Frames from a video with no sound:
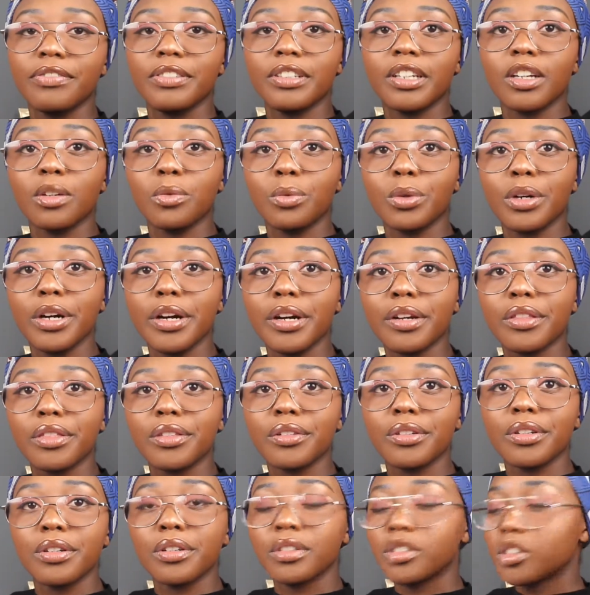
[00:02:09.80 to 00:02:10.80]
you can work
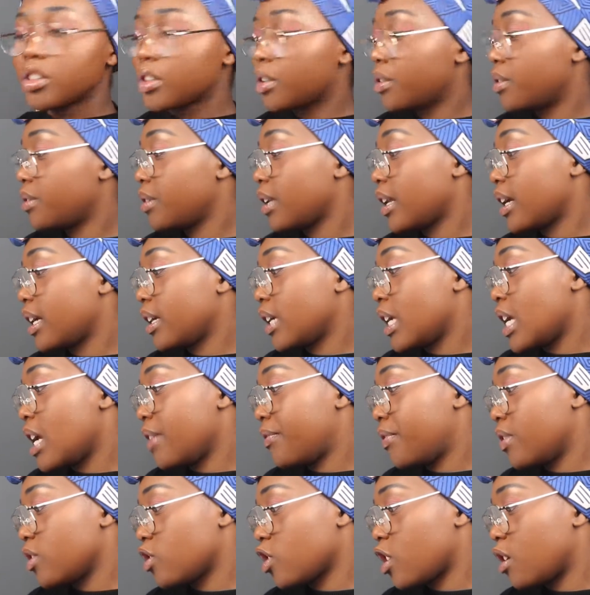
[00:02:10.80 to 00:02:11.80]
through. So like here,
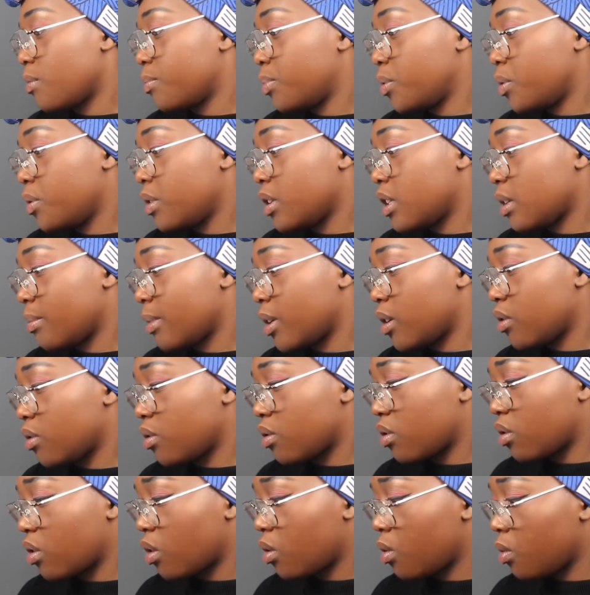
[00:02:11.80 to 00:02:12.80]
for example, it's
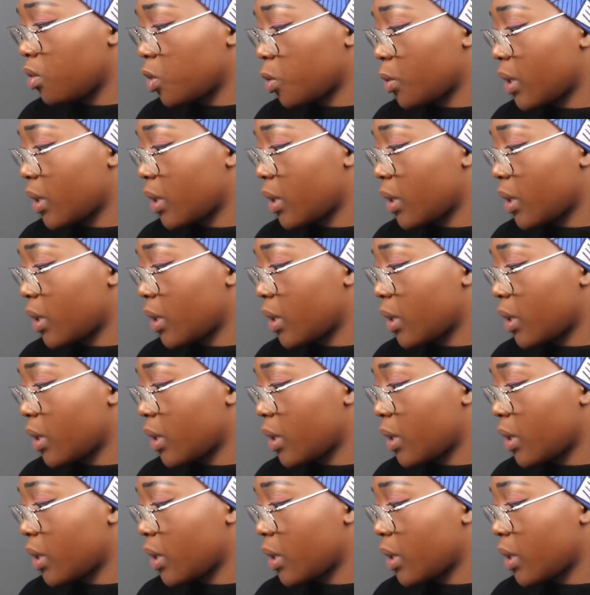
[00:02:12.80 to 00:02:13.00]
about goals or